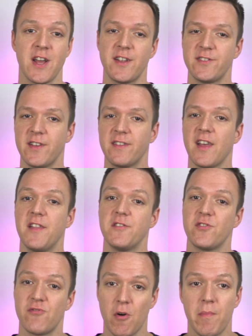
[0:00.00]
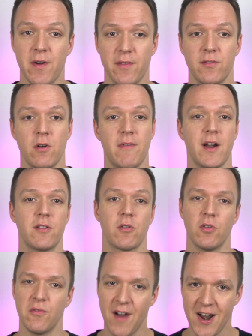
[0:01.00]
engines and shoppers toward
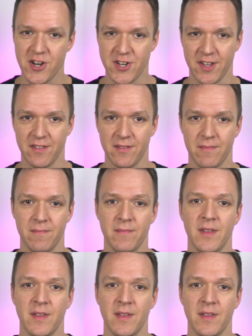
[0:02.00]
conversion.